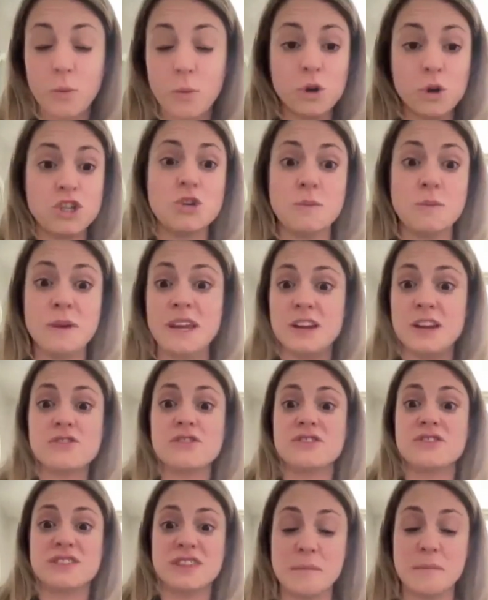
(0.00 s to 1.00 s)
Would you be
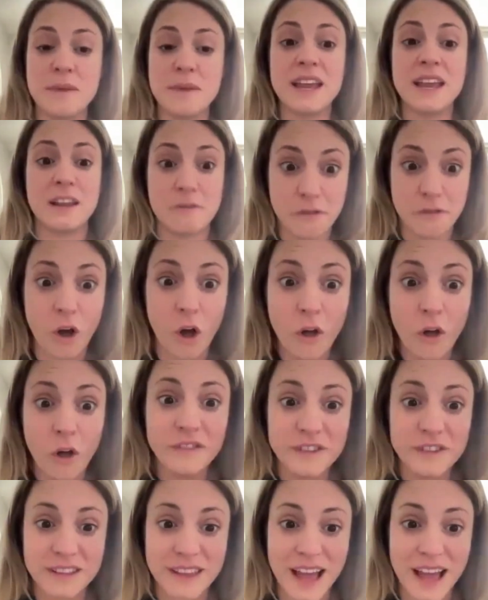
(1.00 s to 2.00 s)
interested in being
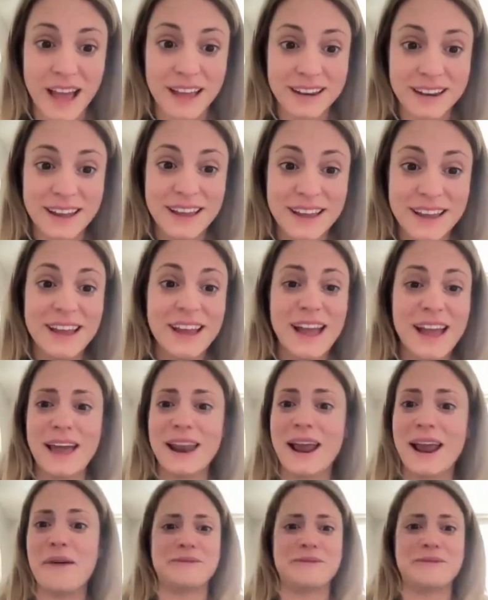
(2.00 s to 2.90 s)
involved in that? And